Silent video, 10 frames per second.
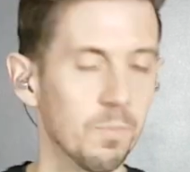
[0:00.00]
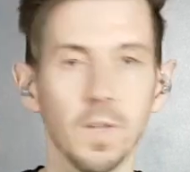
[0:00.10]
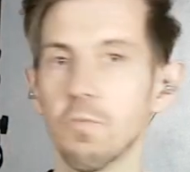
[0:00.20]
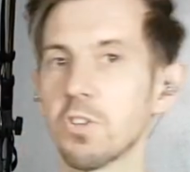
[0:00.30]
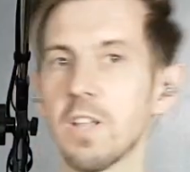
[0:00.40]

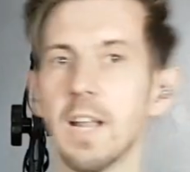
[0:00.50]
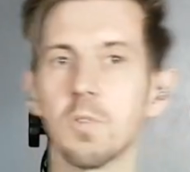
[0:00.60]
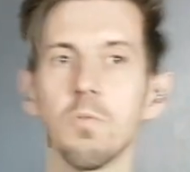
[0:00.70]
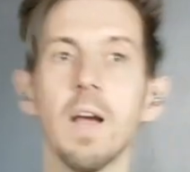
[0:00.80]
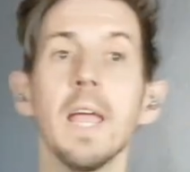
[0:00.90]
I rushed that
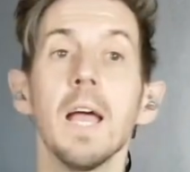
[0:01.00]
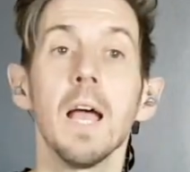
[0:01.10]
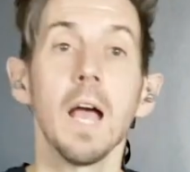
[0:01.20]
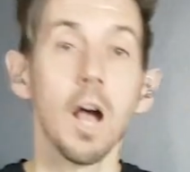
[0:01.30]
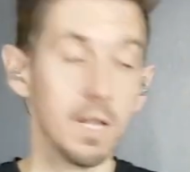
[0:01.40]
last one, right?
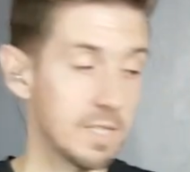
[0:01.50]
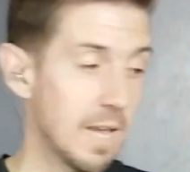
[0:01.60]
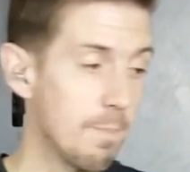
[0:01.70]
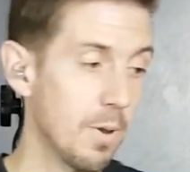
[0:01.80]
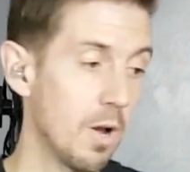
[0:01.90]

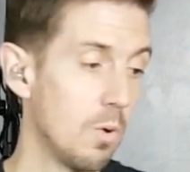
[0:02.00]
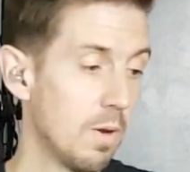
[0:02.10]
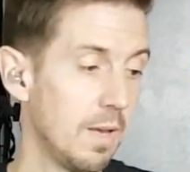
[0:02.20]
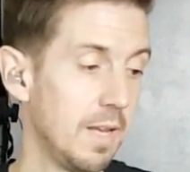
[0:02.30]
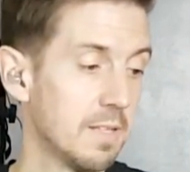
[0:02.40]
Tempo,
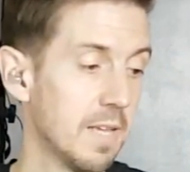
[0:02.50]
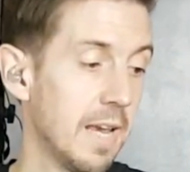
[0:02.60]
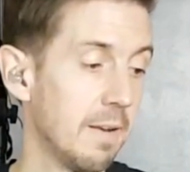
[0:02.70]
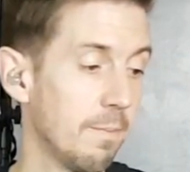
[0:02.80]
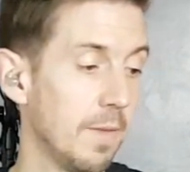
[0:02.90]

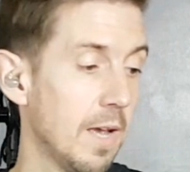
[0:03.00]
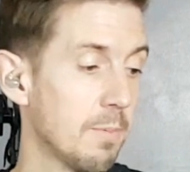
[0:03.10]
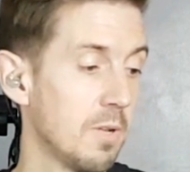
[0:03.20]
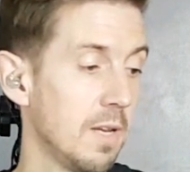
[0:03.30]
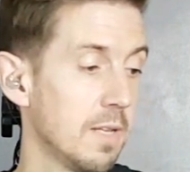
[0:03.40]
insane.
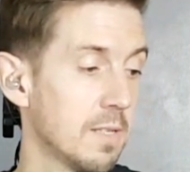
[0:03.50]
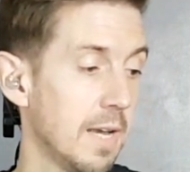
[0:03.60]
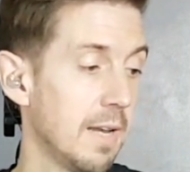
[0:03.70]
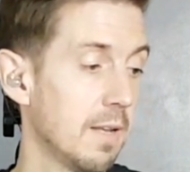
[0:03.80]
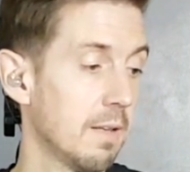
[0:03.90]
Absolutely
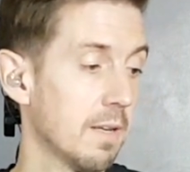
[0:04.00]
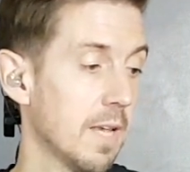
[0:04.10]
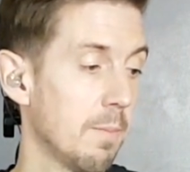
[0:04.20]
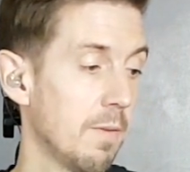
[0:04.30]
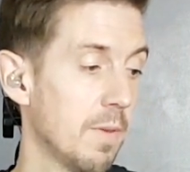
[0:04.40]
insane. I
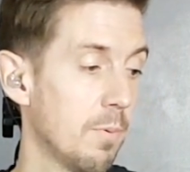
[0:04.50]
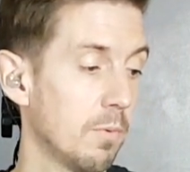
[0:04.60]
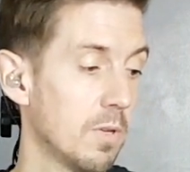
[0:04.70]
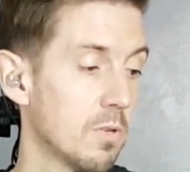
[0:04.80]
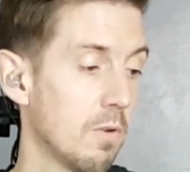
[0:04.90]
can't believe they pulled
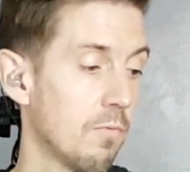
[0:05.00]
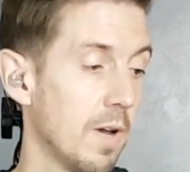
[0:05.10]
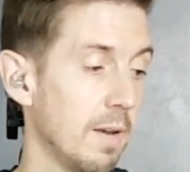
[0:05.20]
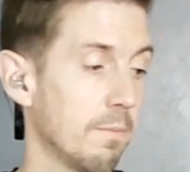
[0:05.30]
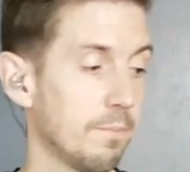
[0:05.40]
this off, right?